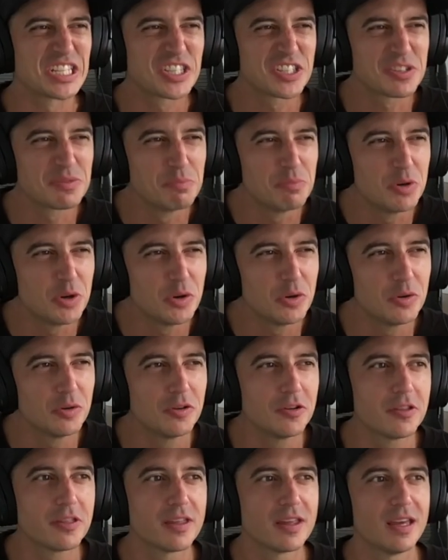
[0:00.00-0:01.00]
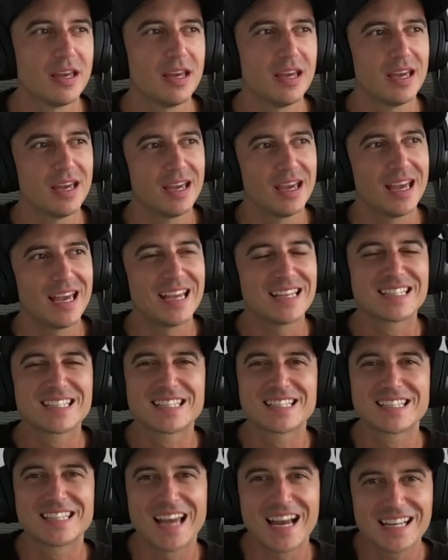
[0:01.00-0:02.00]
smooth, it's
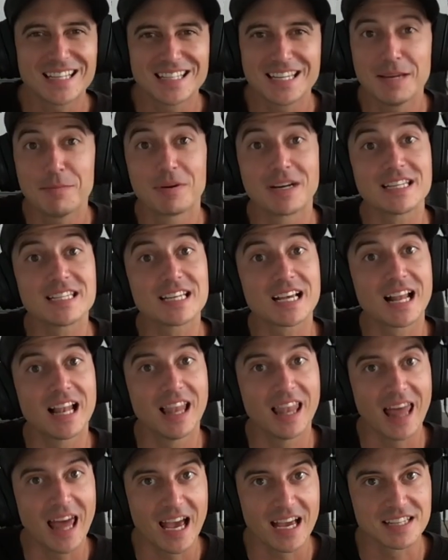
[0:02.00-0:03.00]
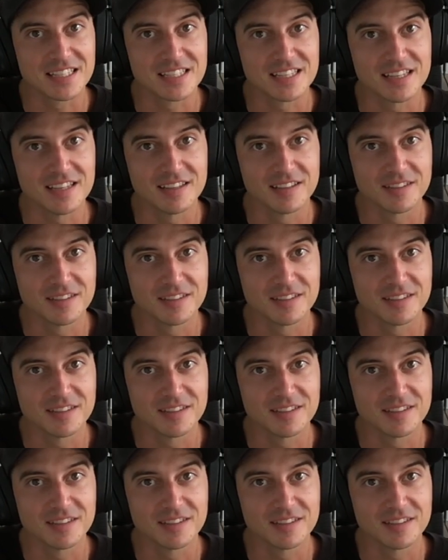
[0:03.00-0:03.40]
sexy, but it's classy.